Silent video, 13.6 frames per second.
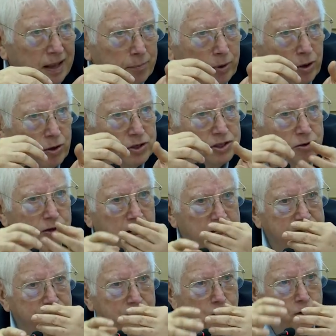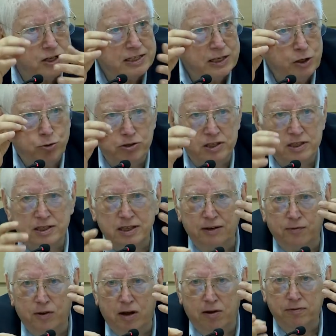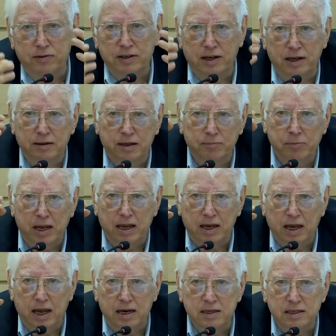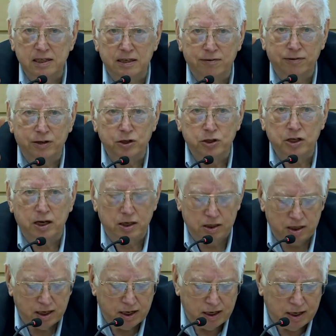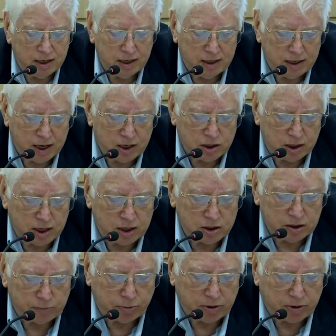because there are lots of various interests involved in making any significant change in the educational